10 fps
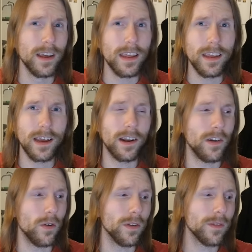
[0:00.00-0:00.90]
You gotta
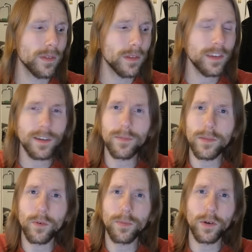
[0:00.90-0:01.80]
know it. The same
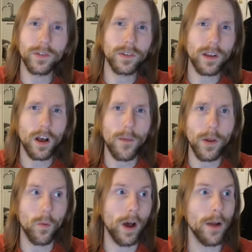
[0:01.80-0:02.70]
people post in the
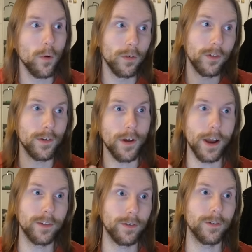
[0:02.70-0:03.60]
comment, "Why weren't you
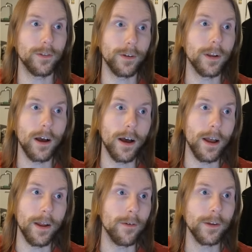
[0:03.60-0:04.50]
nicer to the
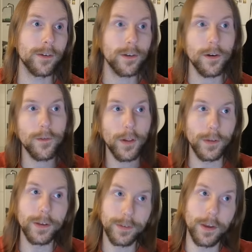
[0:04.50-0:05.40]
guy? Well, you could have at
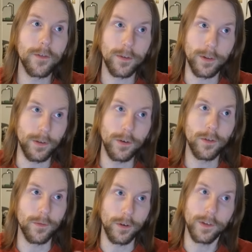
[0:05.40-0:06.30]
least given him a little
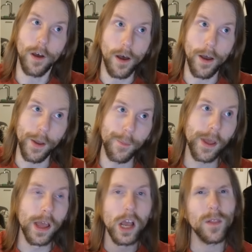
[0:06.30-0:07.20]
of your time."
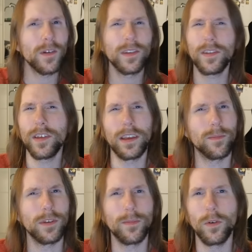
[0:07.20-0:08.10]
They're the same
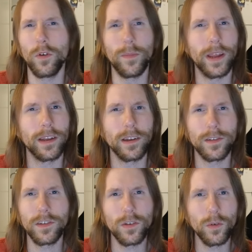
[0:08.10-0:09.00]
people who would make an
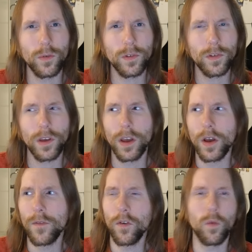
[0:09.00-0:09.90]
excuse
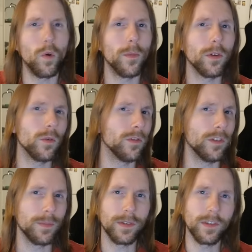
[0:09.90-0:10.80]
for a woman who had
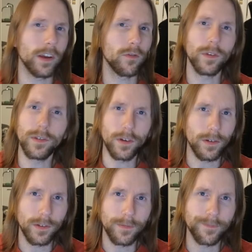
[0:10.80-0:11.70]
just been sexually
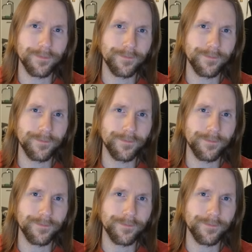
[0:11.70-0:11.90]
assaulted.